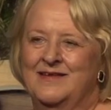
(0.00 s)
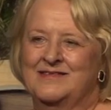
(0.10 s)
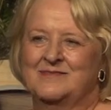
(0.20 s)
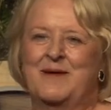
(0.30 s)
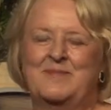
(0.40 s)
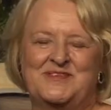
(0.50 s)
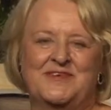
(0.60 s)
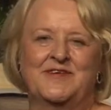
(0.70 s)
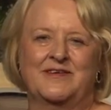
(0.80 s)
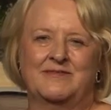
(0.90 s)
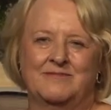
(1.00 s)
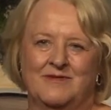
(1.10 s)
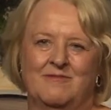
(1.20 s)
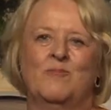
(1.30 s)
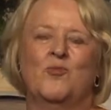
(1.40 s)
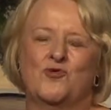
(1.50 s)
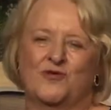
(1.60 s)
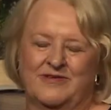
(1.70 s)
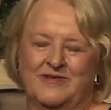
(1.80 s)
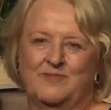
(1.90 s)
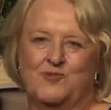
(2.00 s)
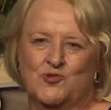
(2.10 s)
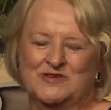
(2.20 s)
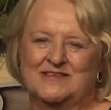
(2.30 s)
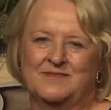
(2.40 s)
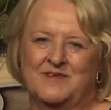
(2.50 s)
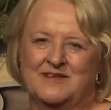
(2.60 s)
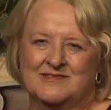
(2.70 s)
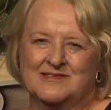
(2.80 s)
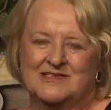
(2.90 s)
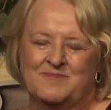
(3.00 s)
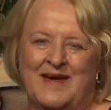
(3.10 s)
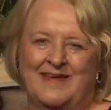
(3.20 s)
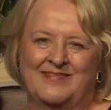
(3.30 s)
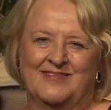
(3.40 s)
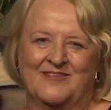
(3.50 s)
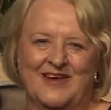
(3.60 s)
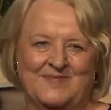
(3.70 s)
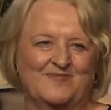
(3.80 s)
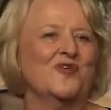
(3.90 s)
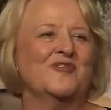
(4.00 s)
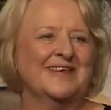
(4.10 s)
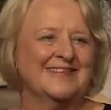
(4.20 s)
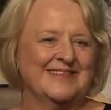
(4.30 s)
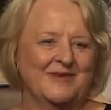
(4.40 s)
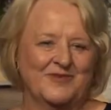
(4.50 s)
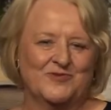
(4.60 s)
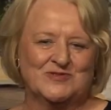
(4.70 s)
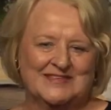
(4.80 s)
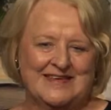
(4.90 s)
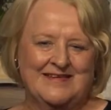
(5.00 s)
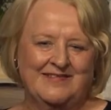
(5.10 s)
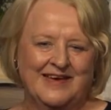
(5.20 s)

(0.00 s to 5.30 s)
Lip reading: it's perhaps even more important because despite the great progress that we've all seen,